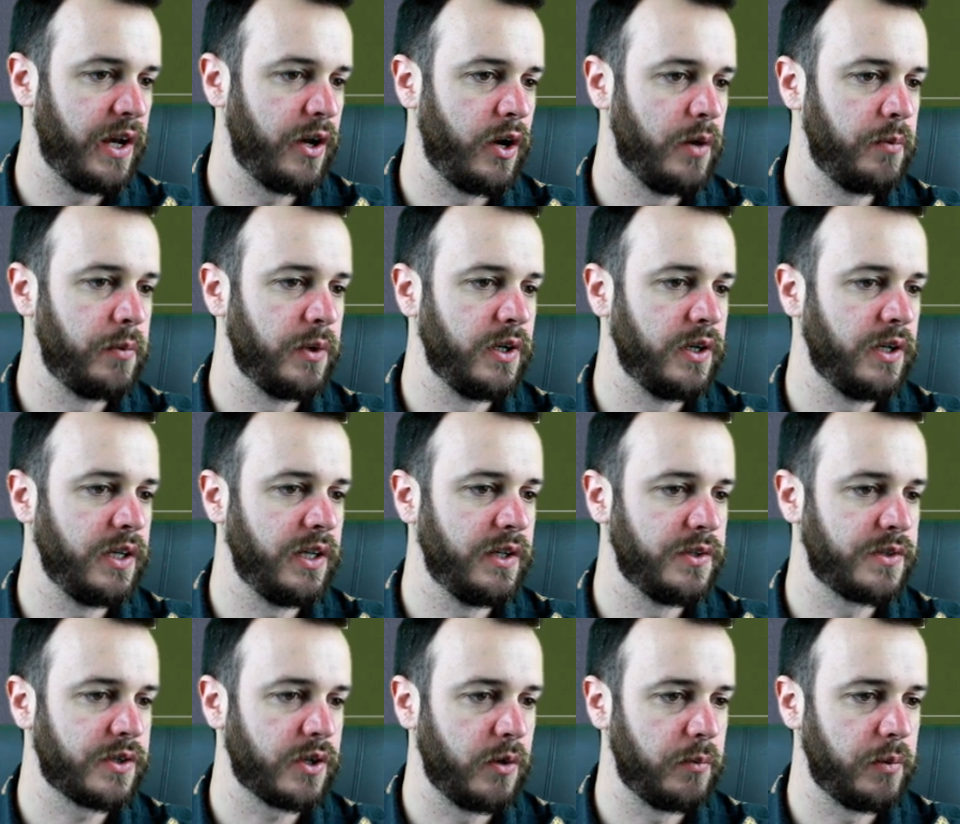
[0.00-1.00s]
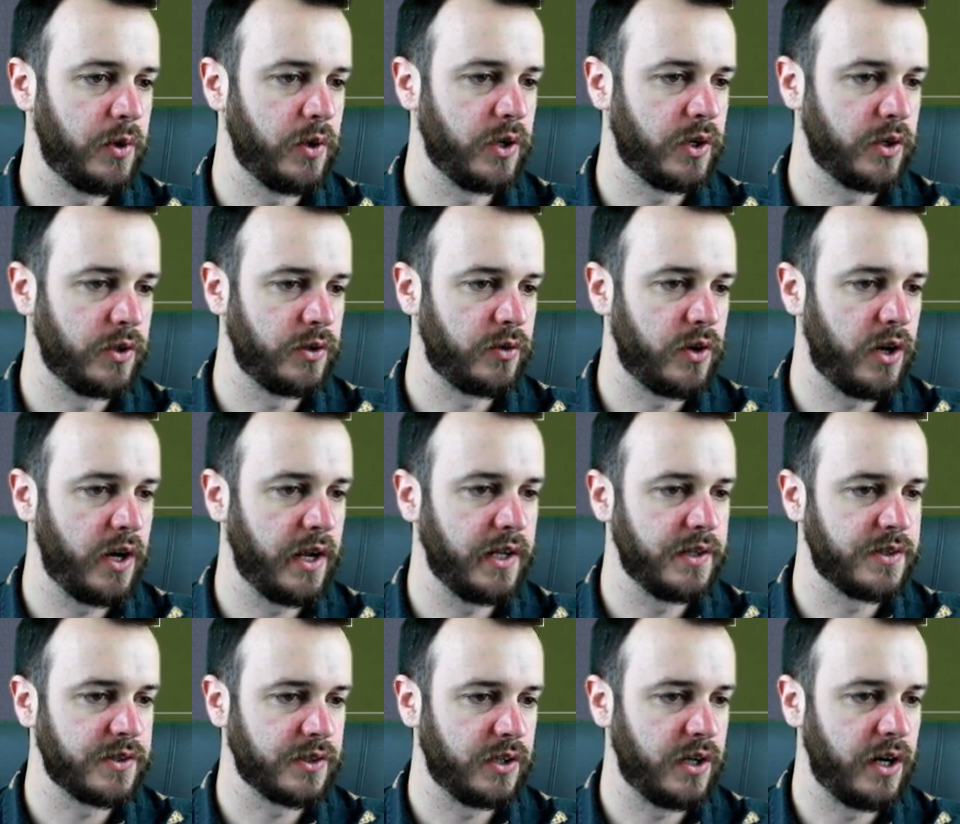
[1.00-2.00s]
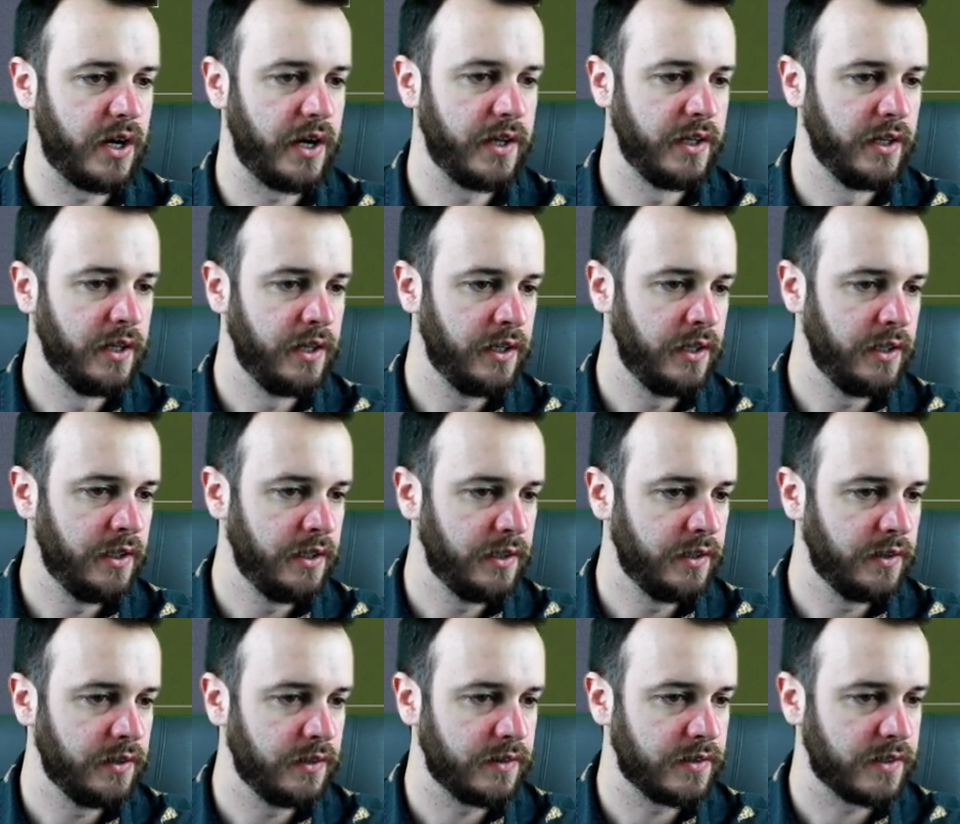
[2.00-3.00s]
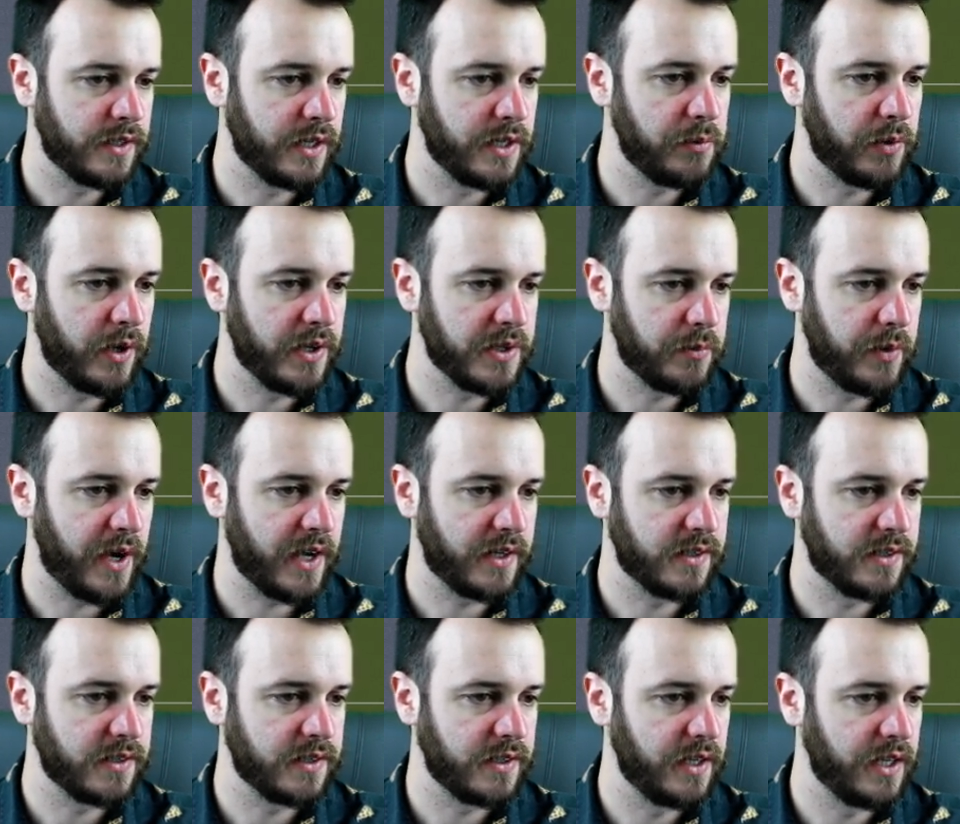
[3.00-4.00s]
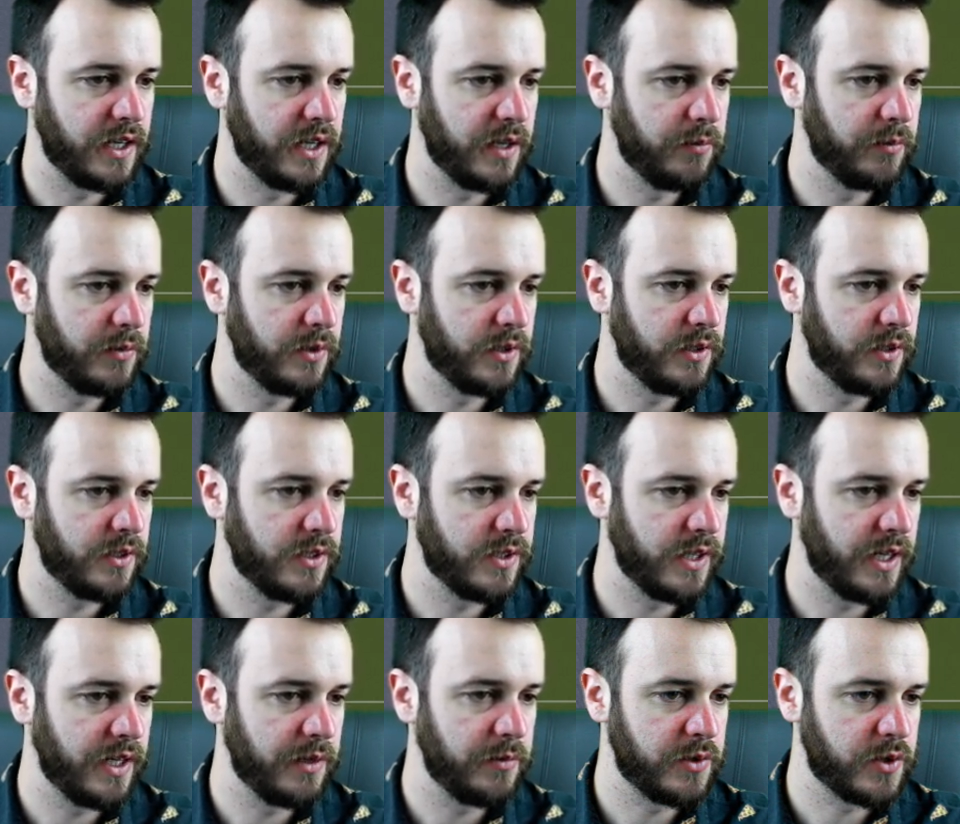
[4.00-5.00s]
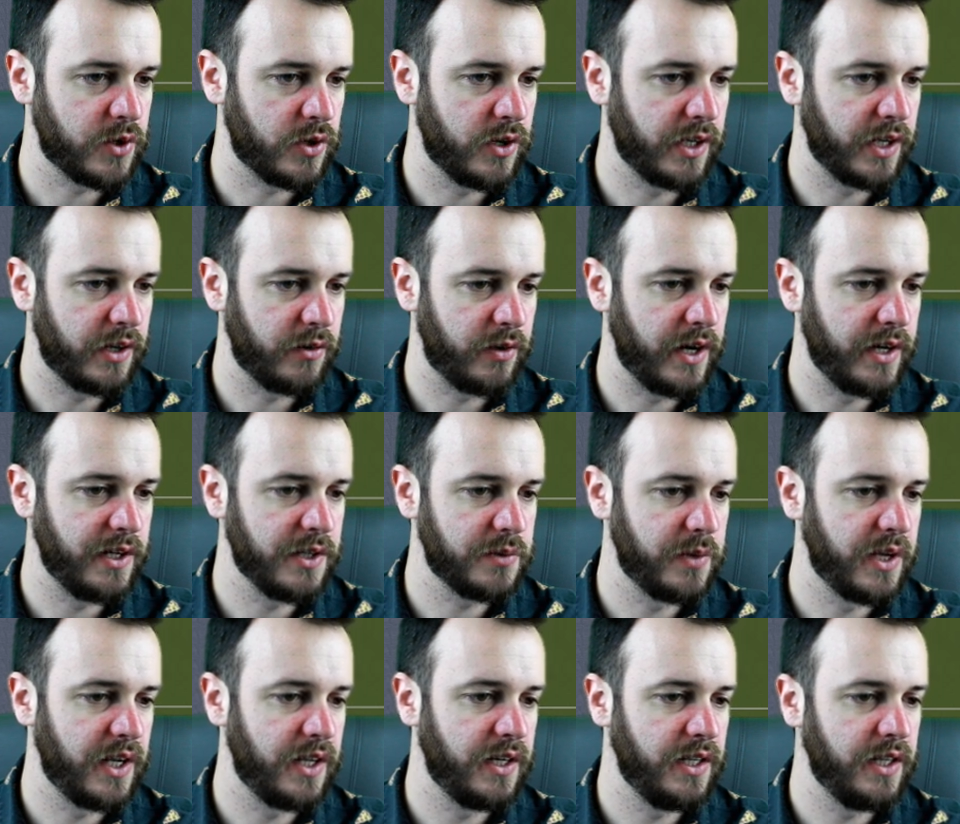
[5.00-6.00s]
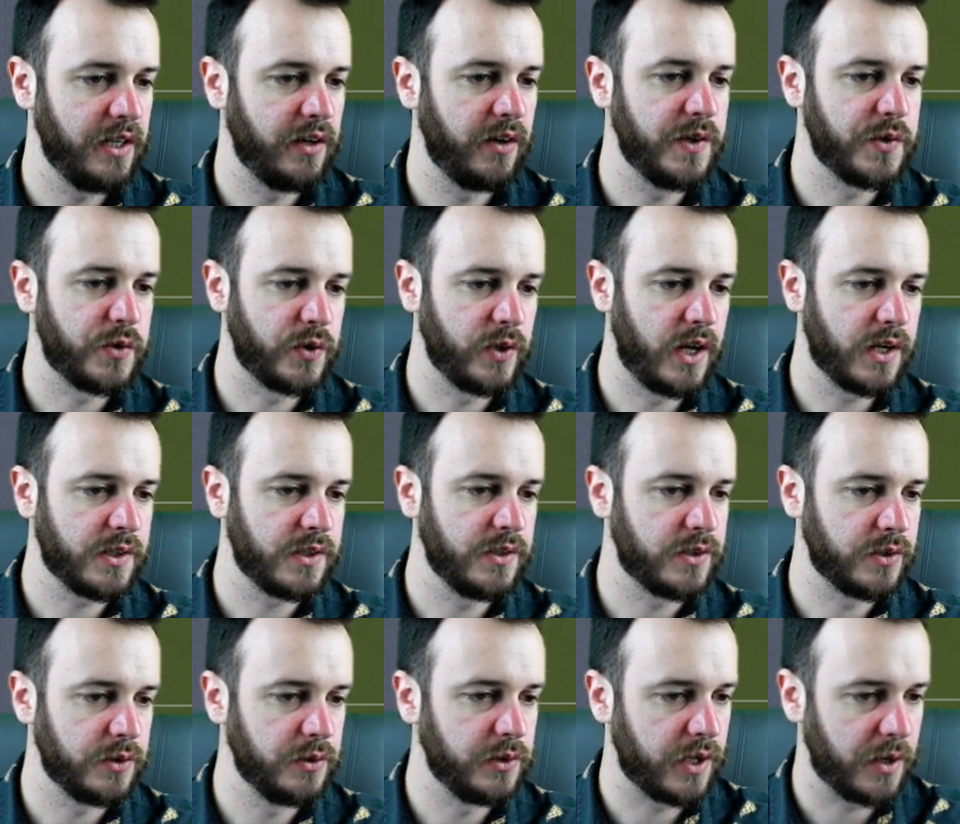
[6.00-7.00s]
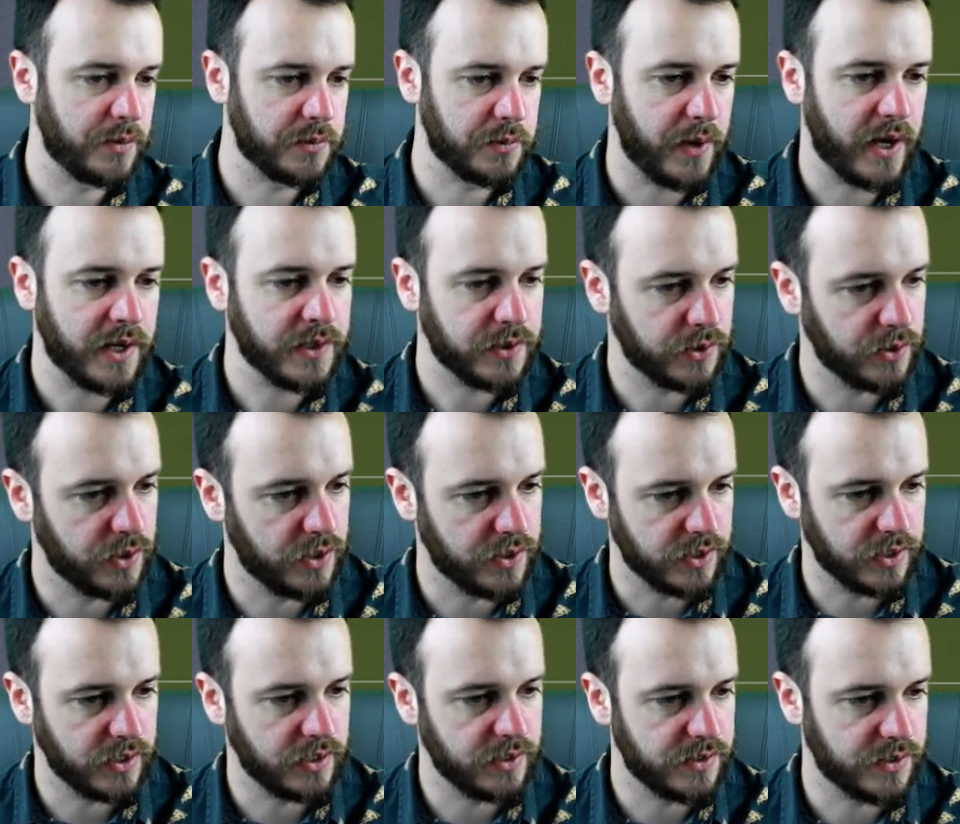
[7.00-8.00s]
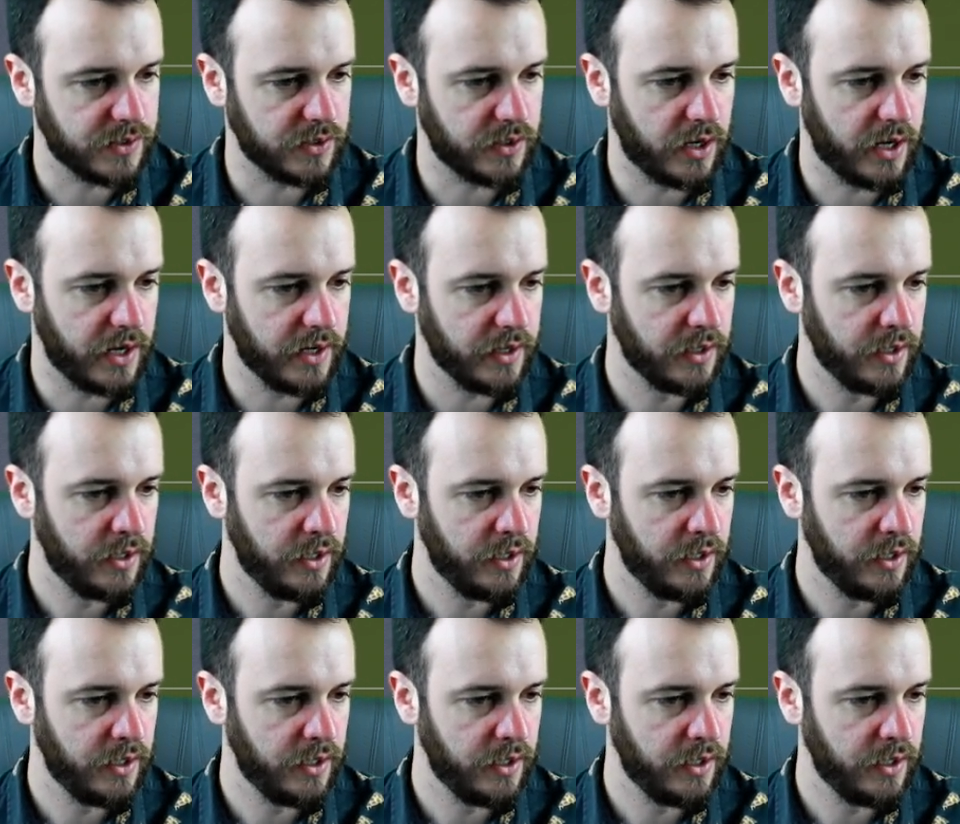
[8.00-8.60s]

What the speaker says: open in Scott Pollock on the right-hand side. Instead he plays it back to Stamp. Just need him to try and get around his man here. He's reluctant to and comes back to Hersett inside.